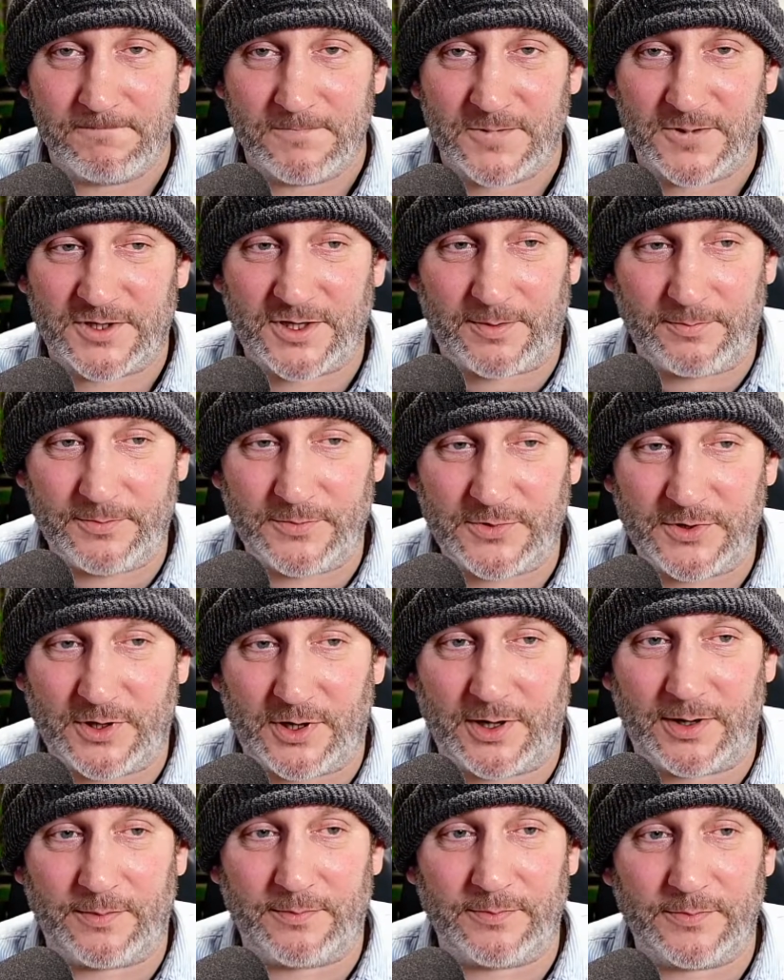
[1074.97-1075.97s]

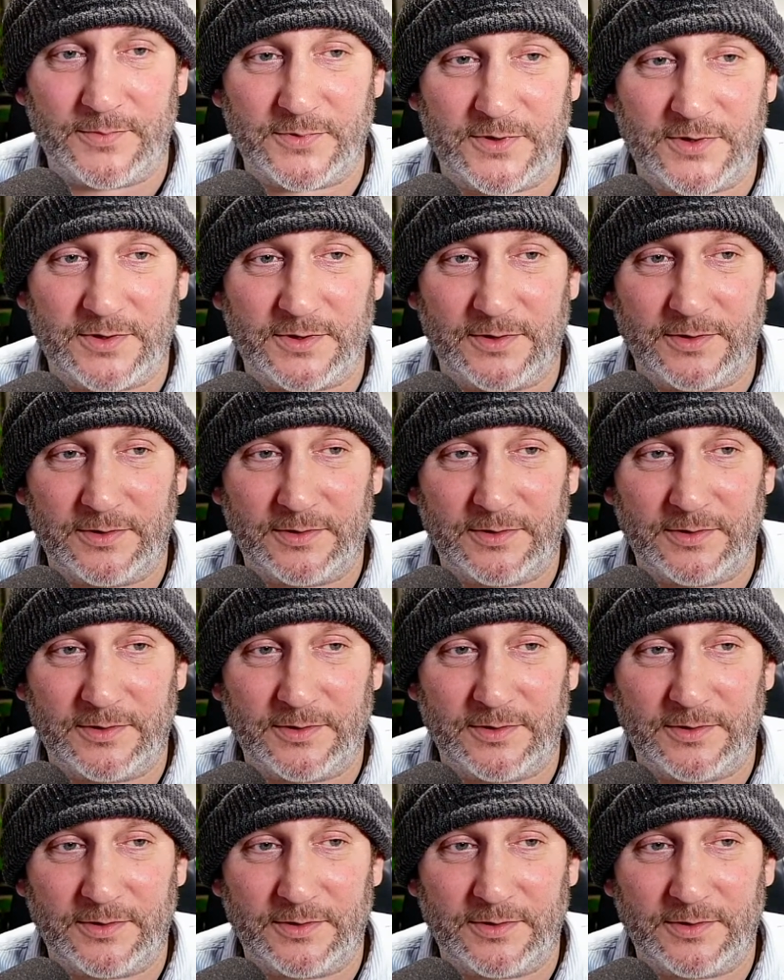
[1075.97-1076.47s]
Sometimes